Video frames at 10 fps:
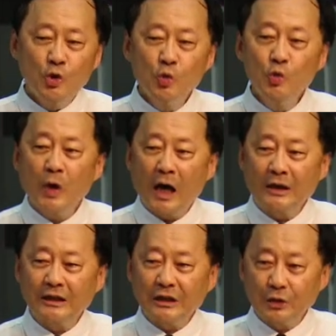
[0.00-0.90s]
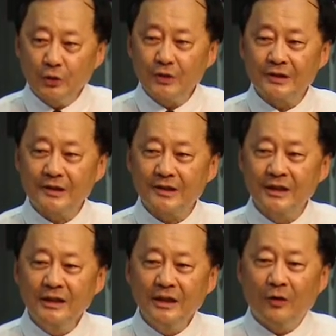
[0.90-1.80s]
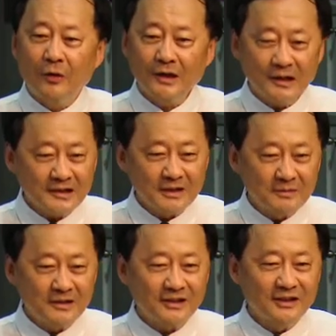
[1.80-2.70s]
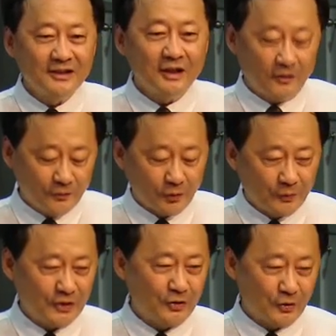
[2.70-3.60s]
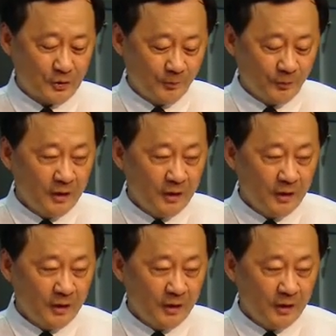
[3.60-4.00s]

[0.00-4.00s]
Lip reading: who are the users or customers of your research.